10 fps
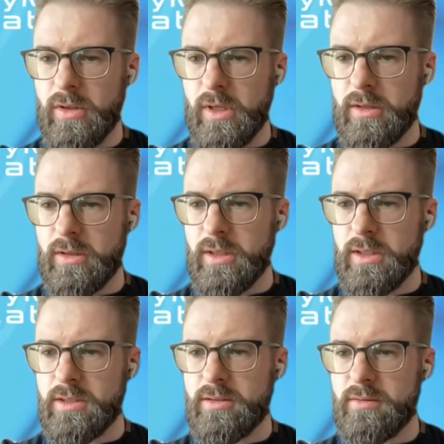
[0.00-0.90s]
that
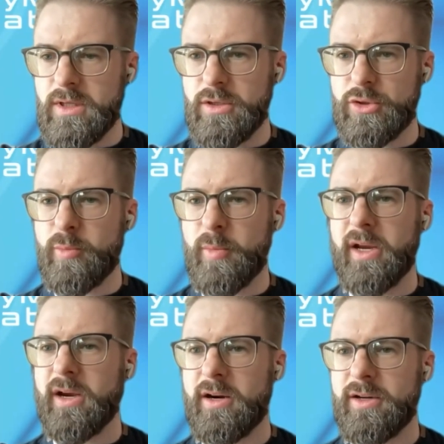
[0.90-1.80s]
is dear to
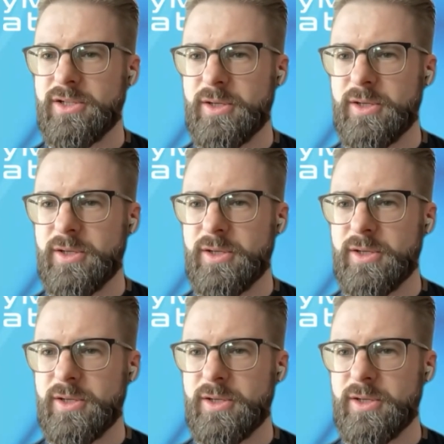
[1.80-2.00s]
my heart.